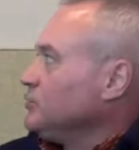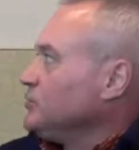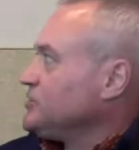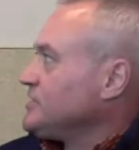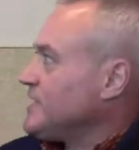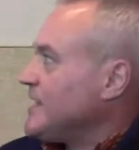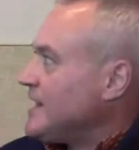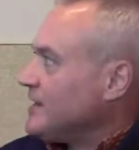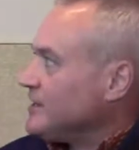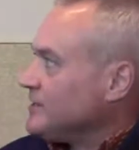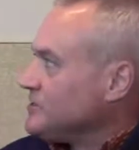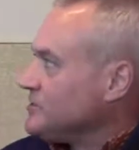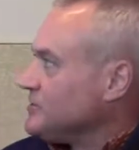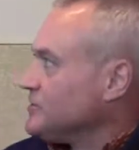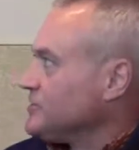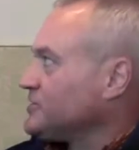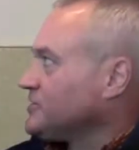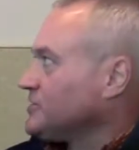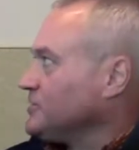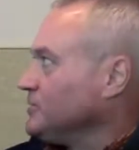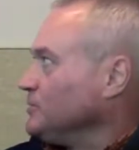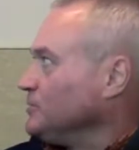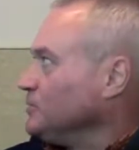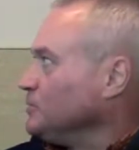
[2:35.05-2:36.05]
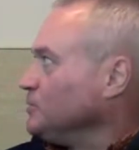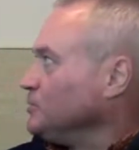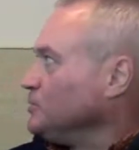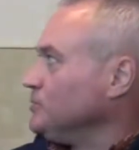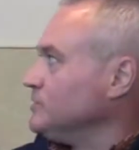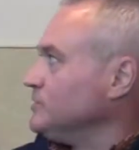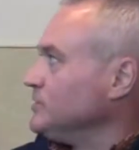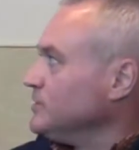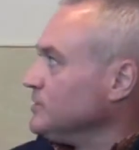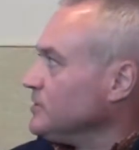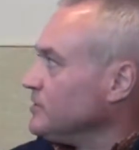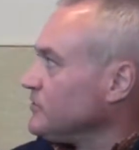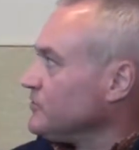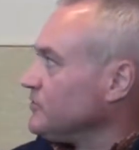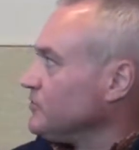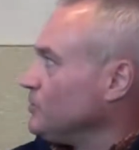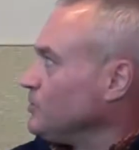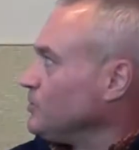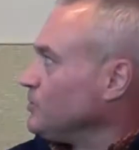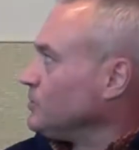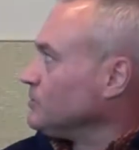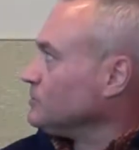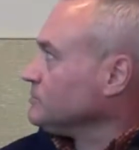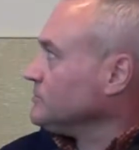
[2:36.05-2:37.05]
challenges to the
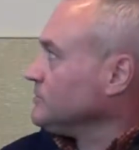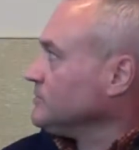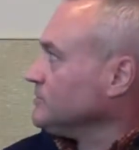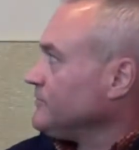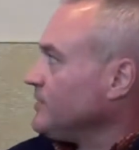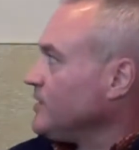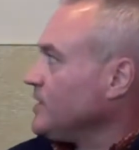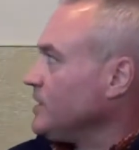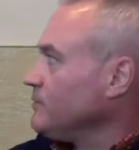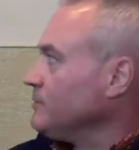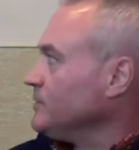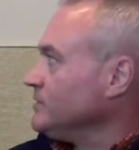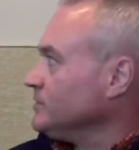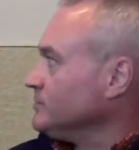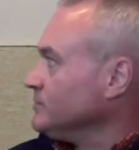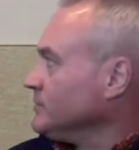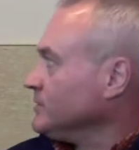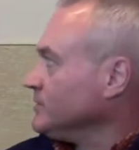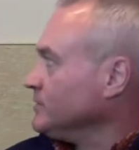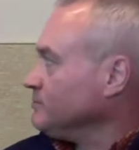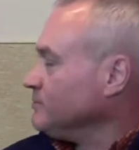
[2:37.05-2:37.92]
nearshore environment